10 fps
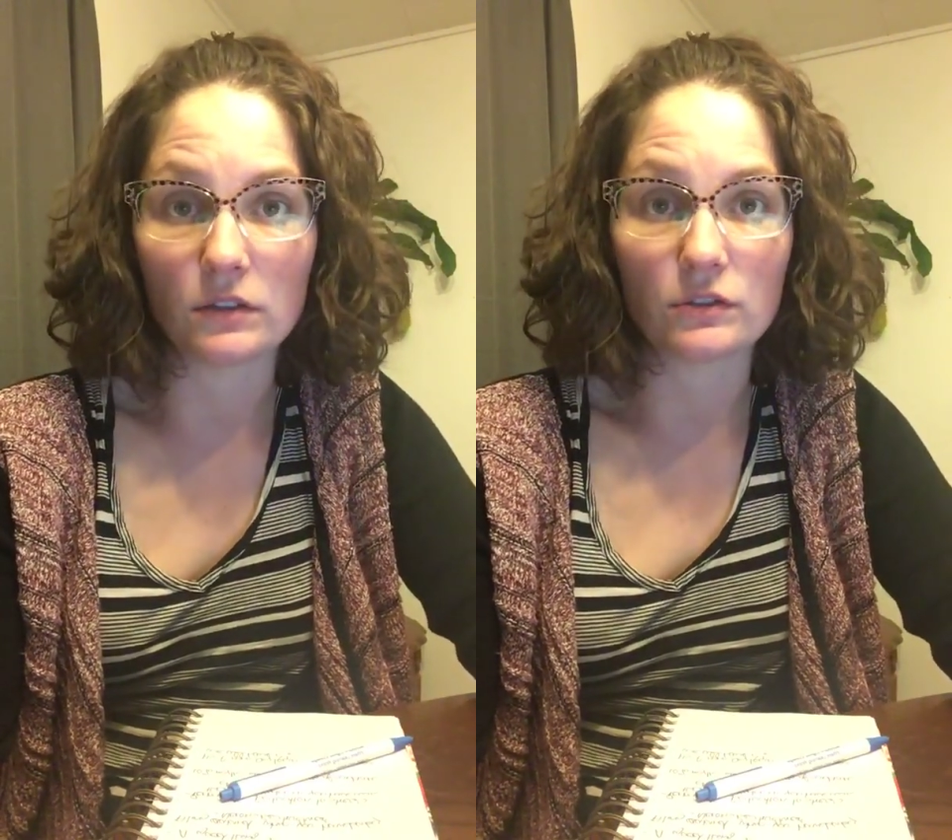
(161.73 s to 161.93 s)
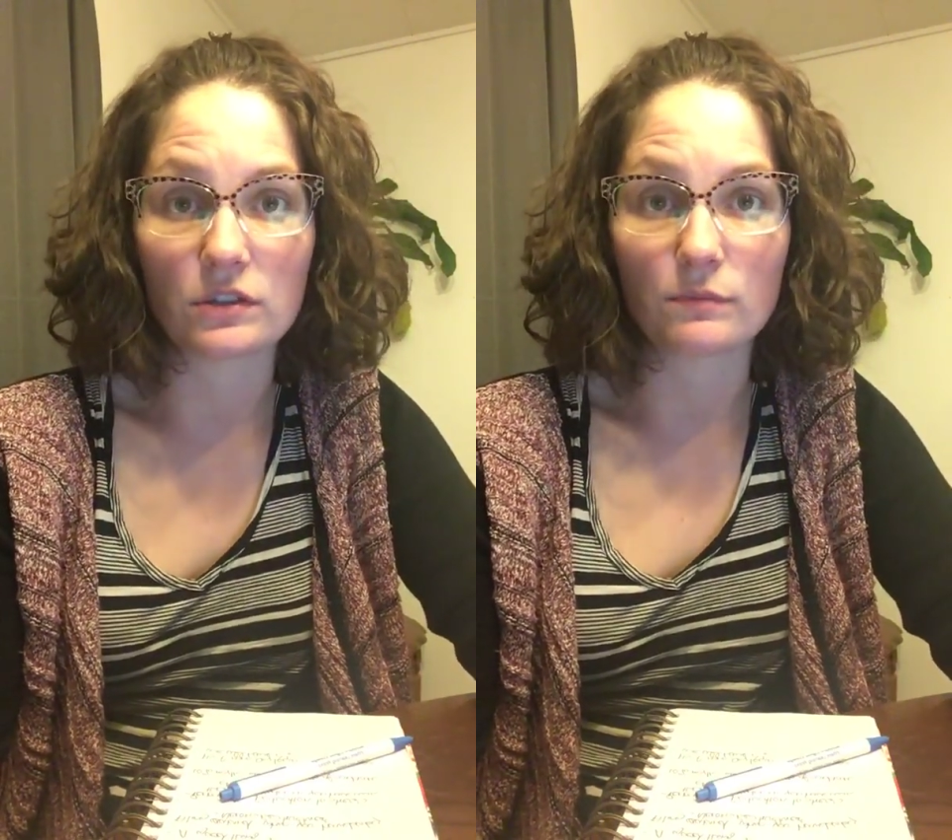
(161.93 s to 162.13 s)

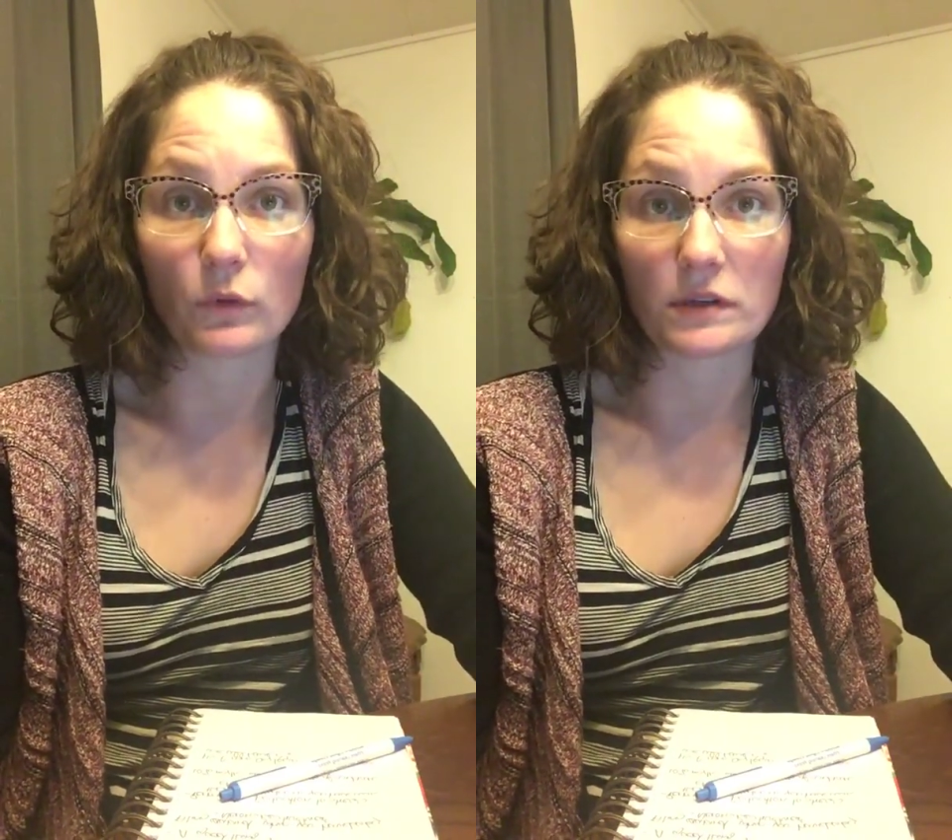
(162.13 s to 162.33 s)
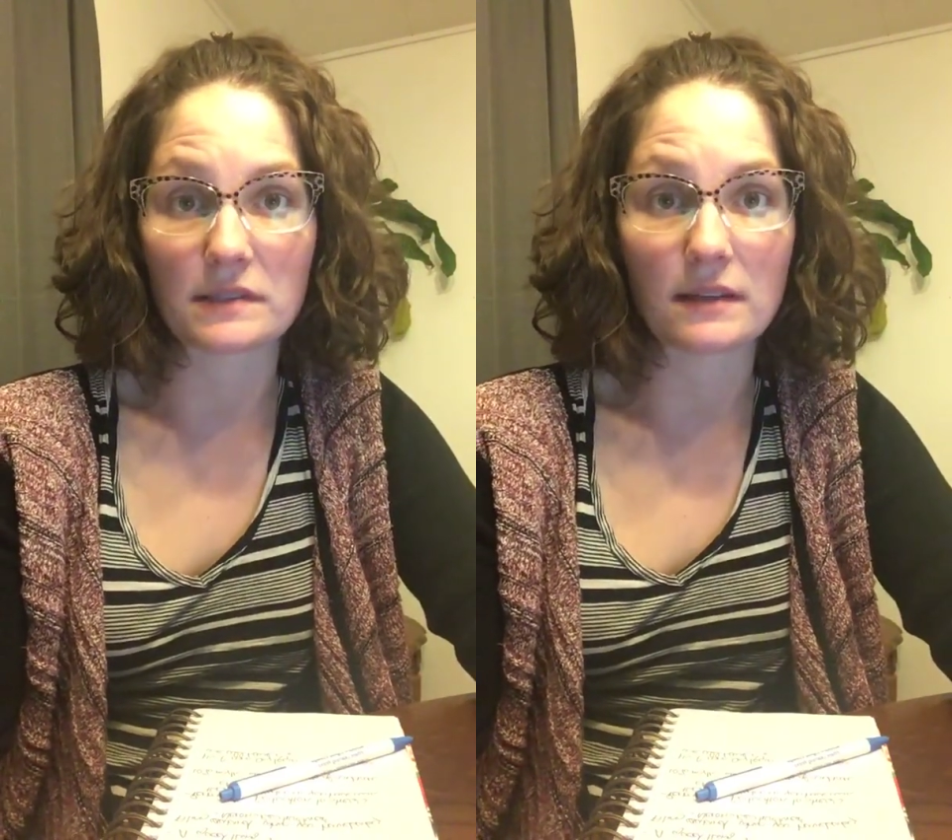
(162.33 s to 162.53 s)
you're just
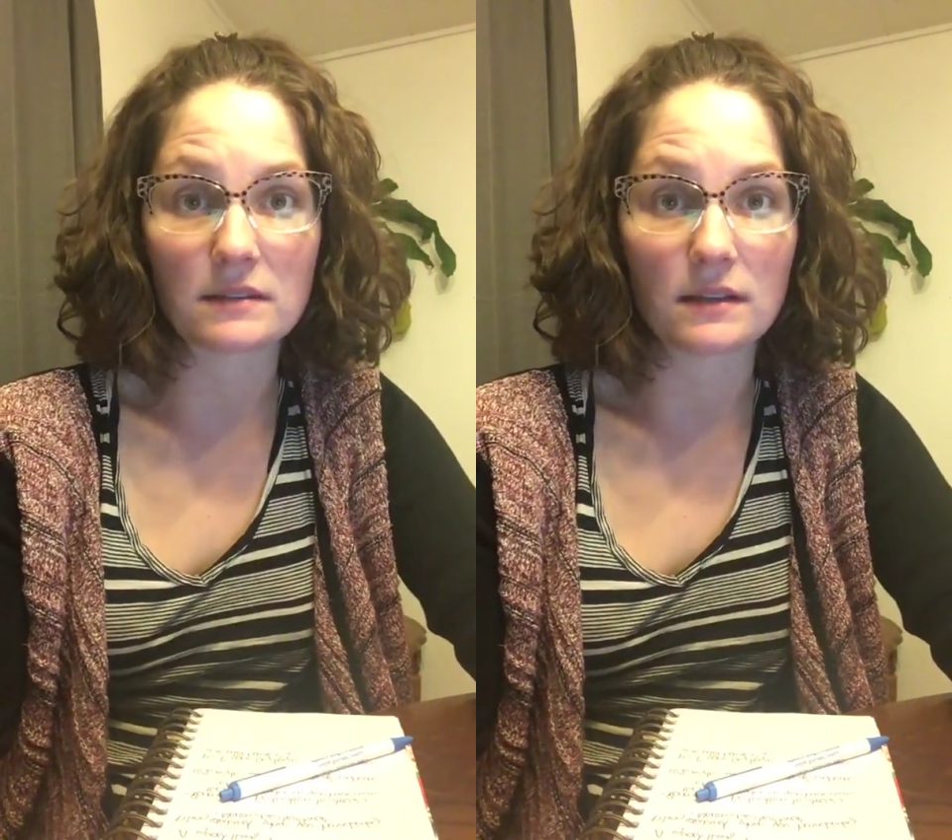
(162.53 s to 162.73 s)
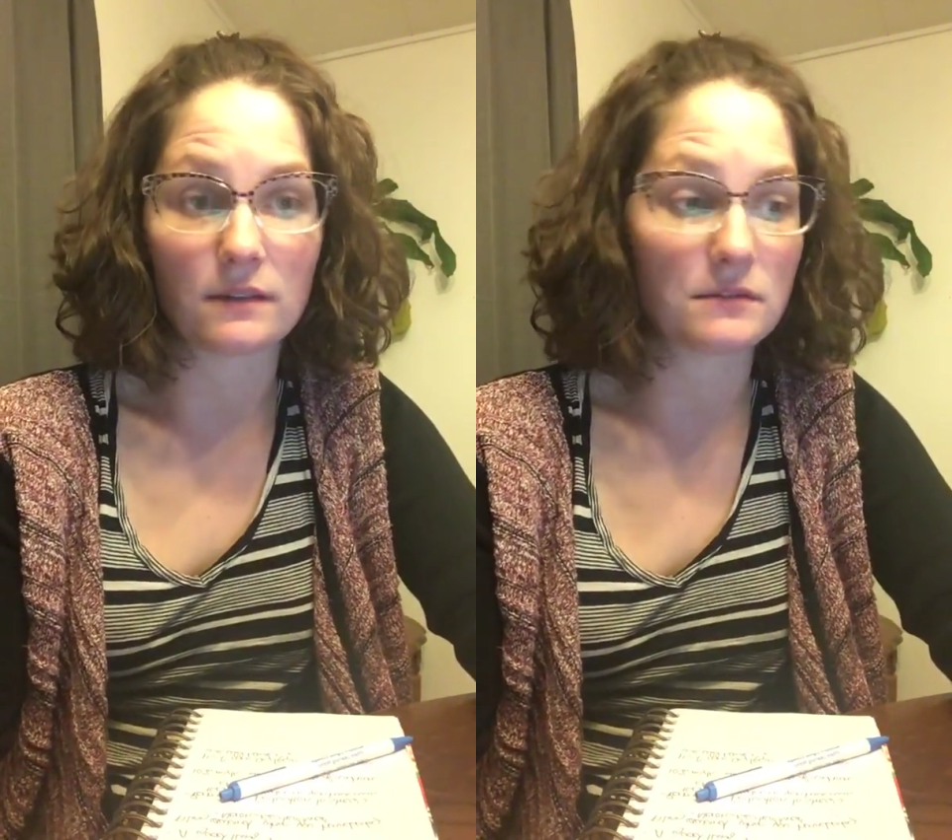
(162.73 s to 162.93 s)
more
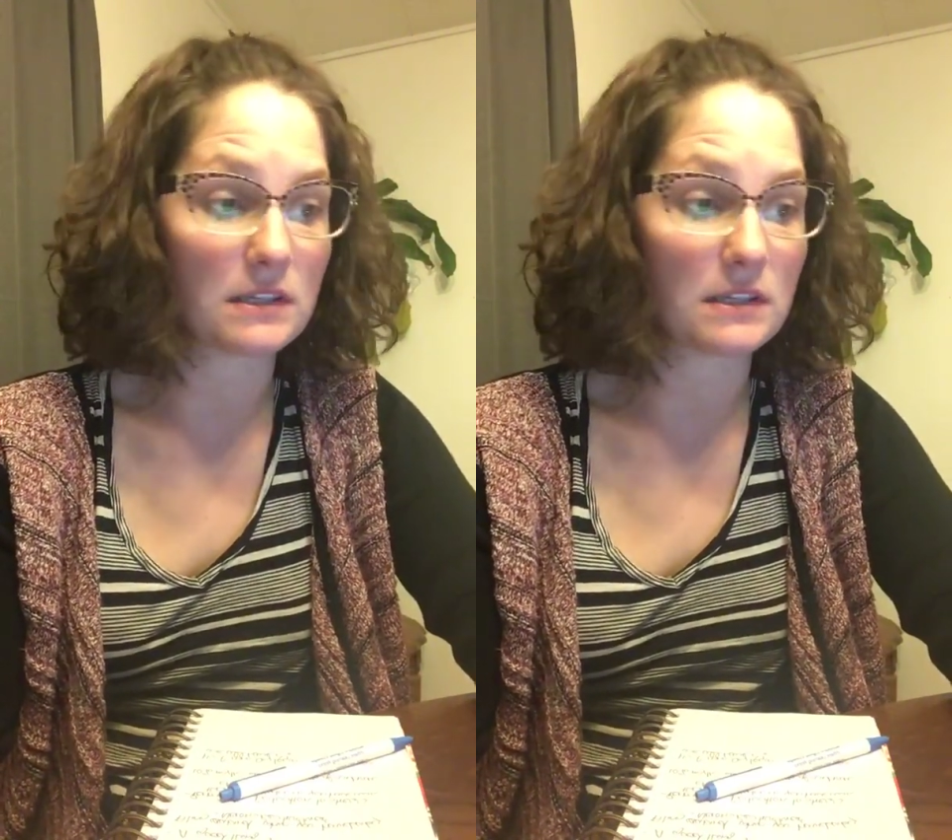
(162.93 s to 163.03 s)
sensitive